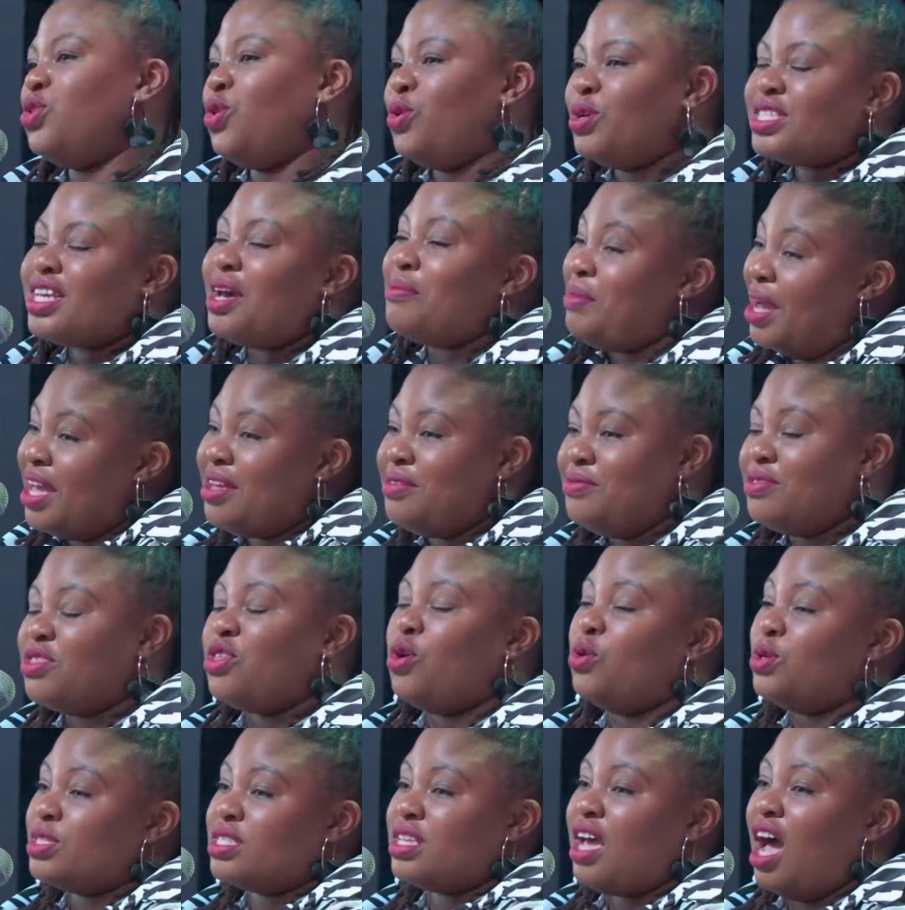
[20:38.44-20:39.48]
those
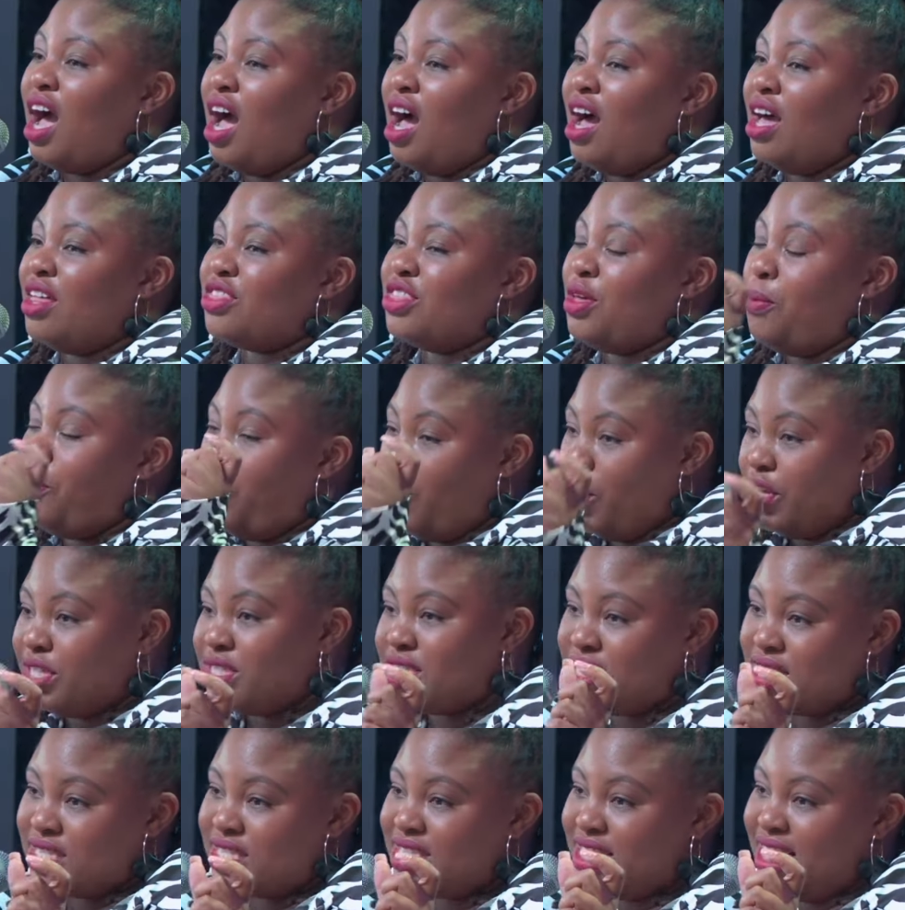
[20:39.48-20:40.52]
are the
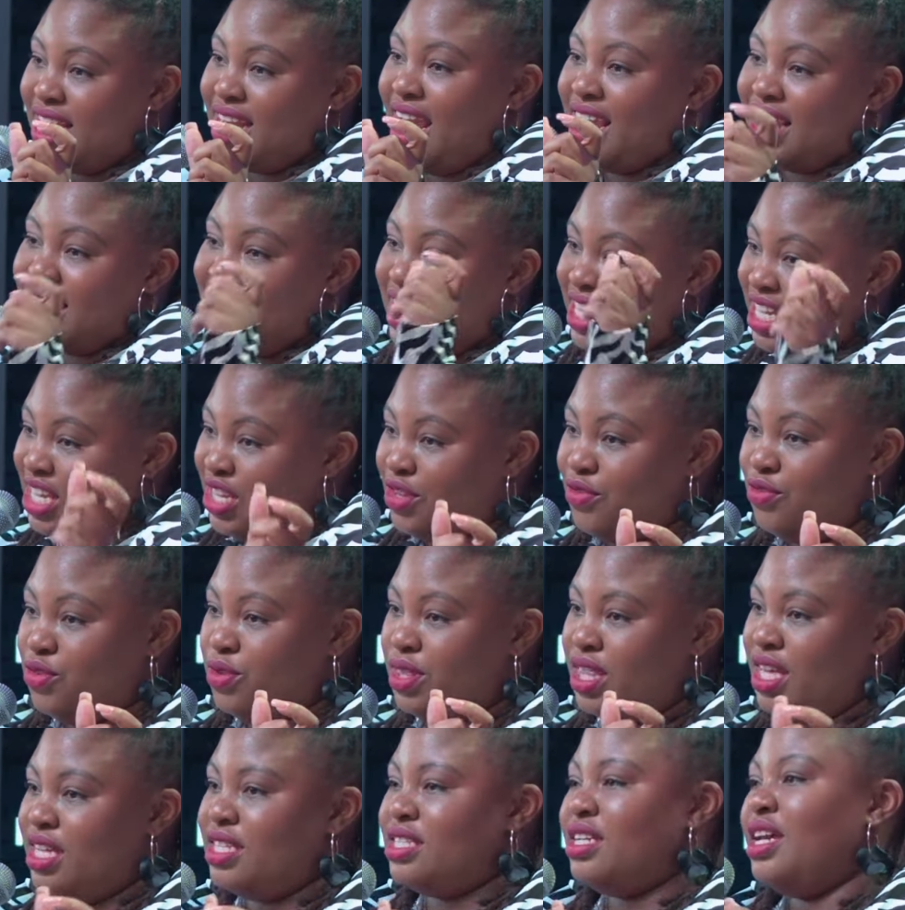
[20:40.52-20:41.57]
pointers that I can give
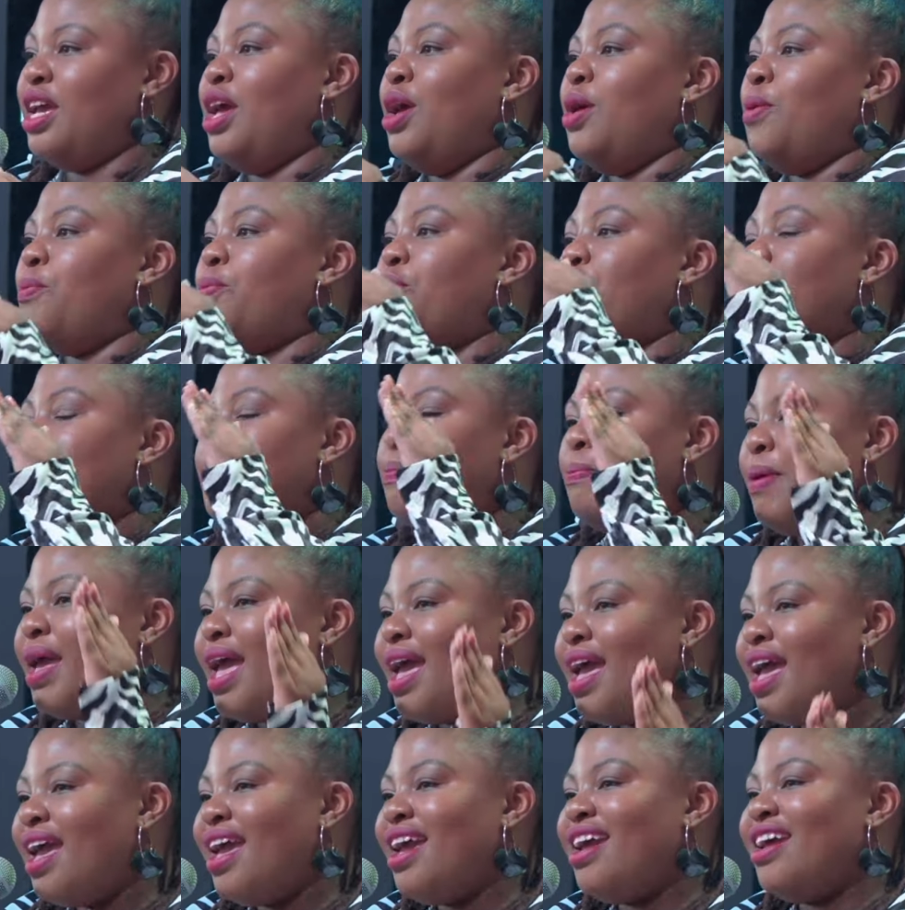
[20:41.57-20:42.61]
you, that
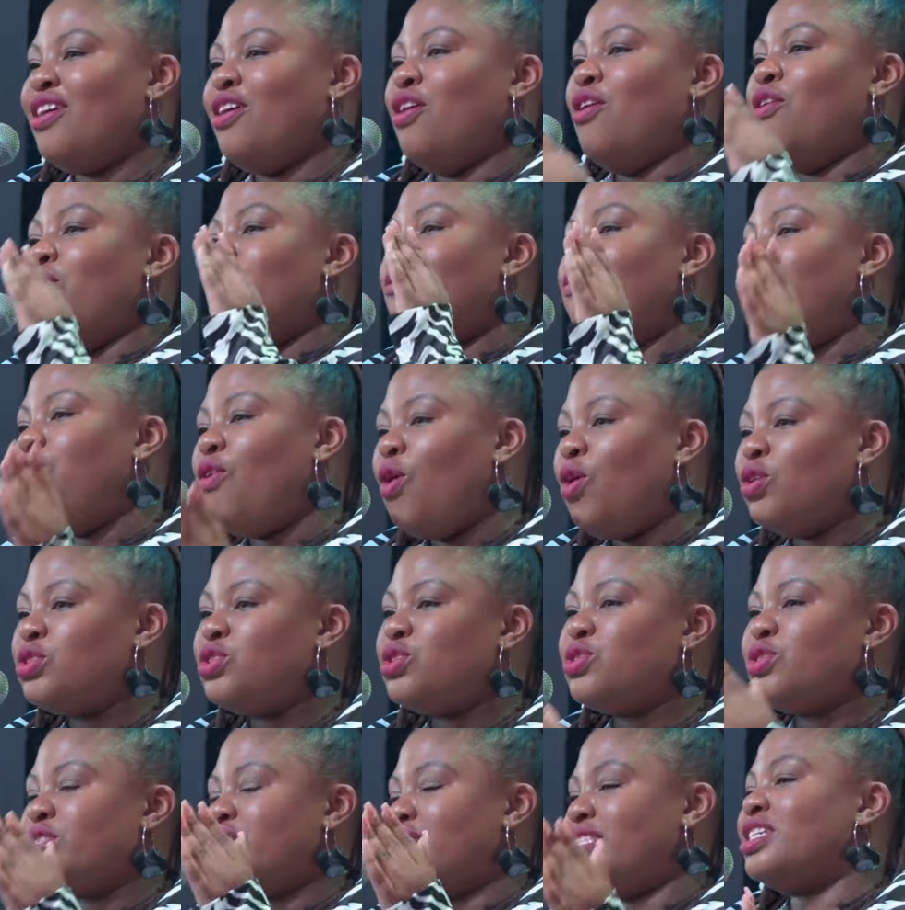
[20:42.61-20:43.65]
prepare 4
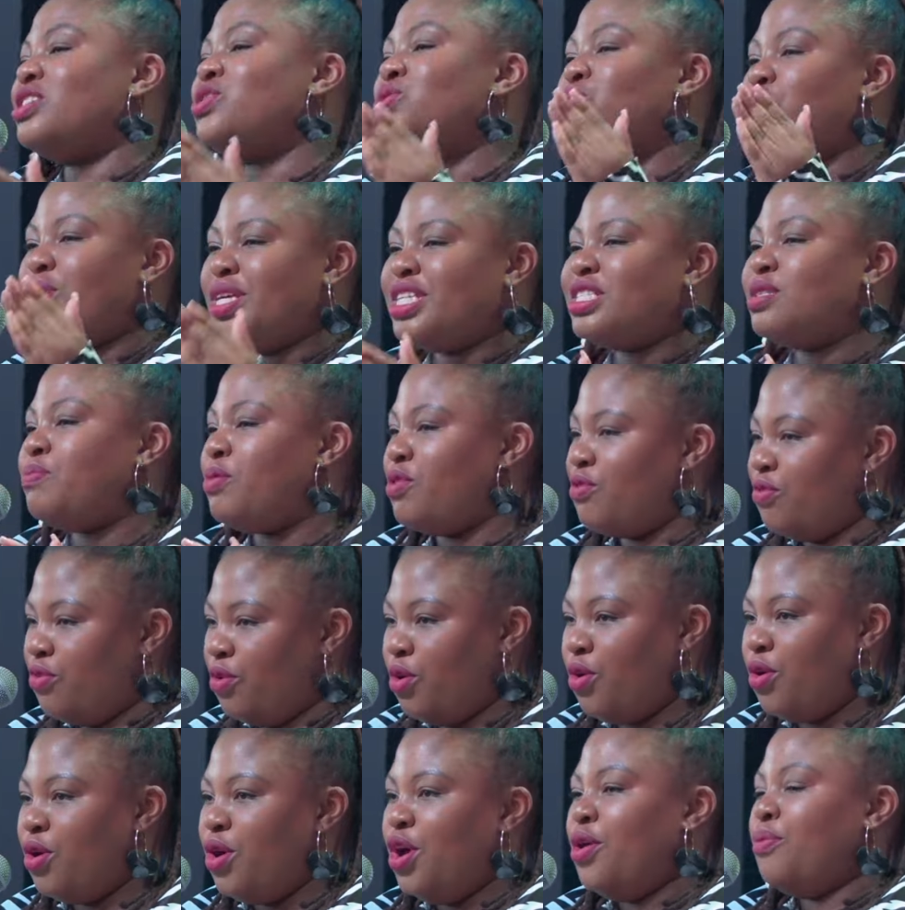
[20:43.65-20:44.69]
to 6 weeks
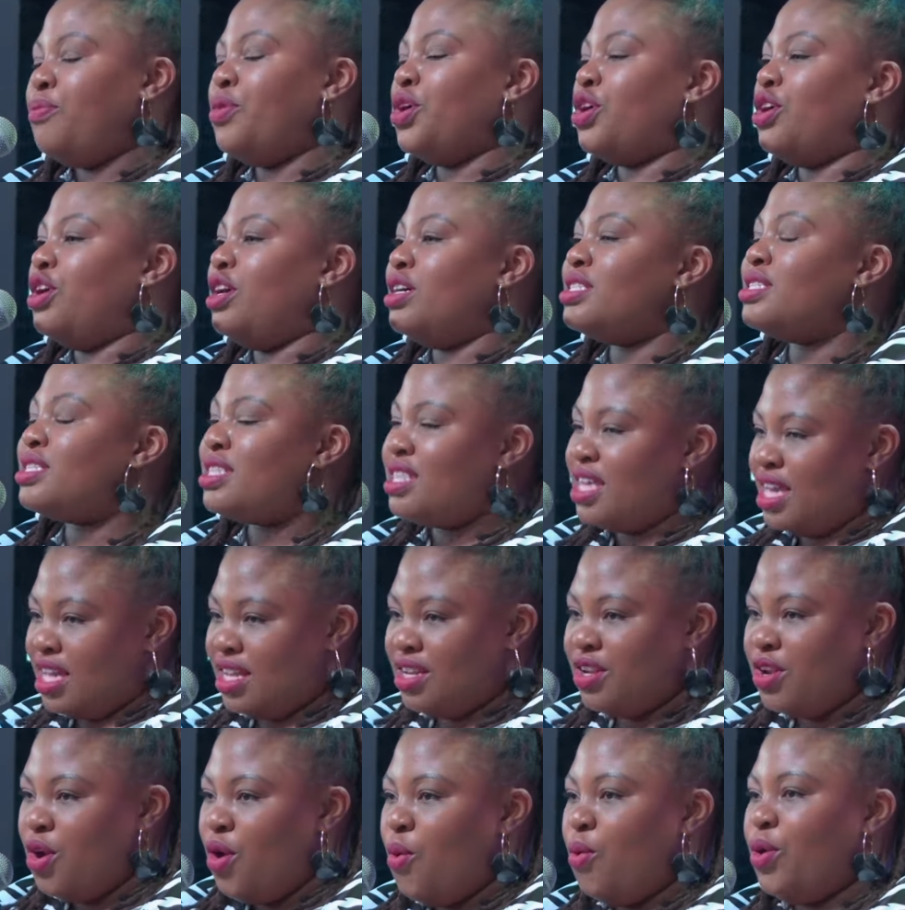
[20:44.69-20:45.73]
before. Because
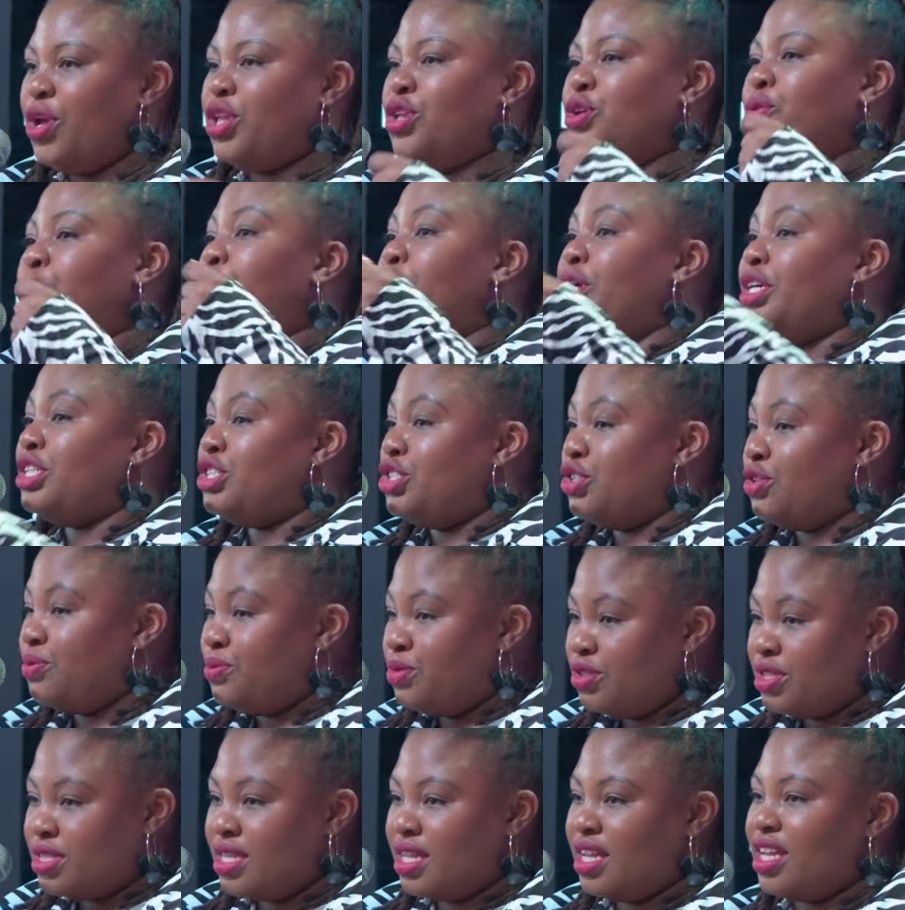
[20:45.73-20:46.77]
then when you pitch your
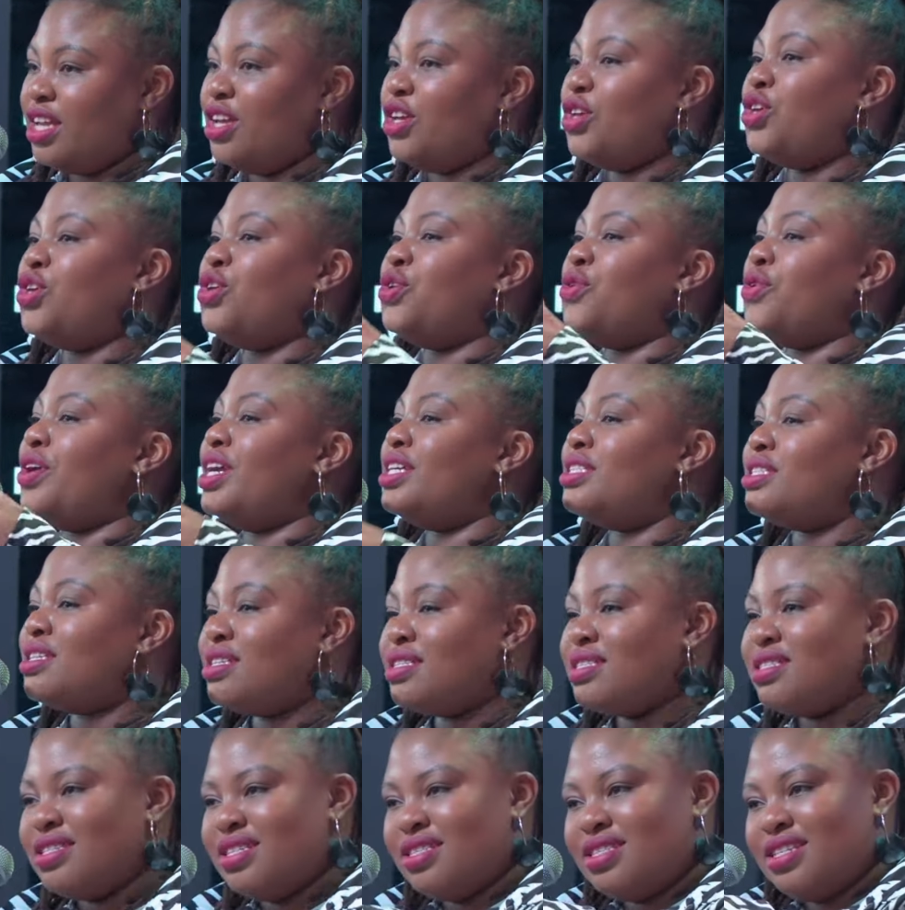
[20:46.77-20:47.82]
music,
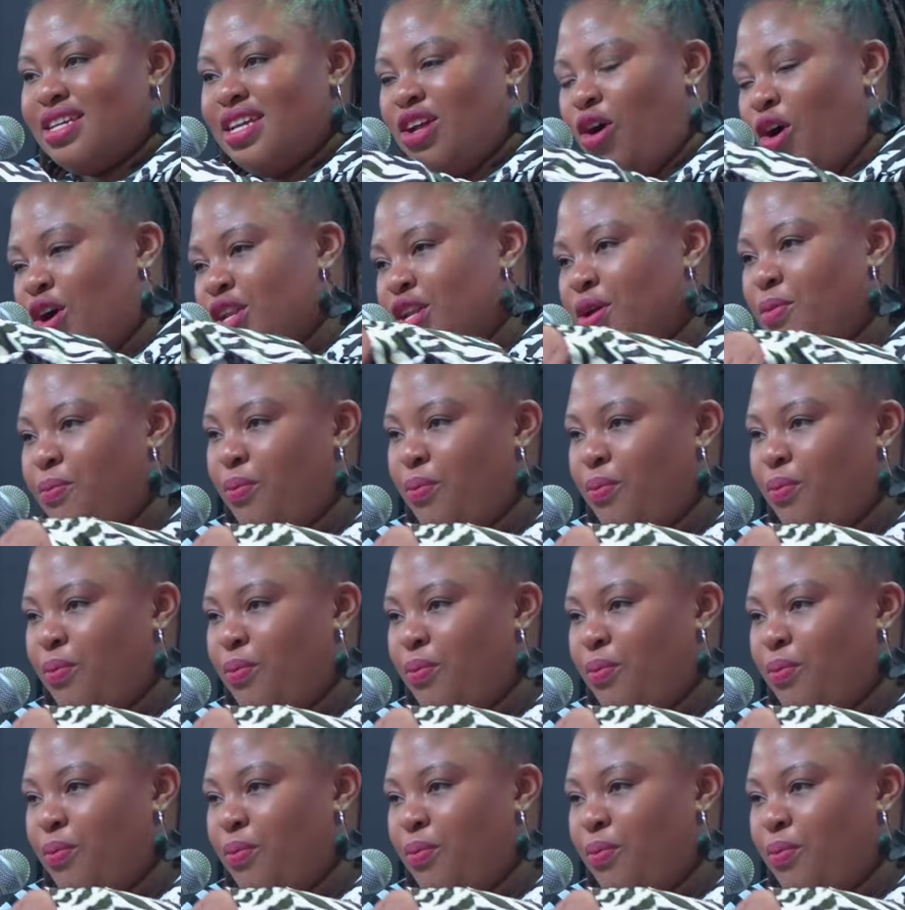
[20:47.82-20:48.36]
curators sit on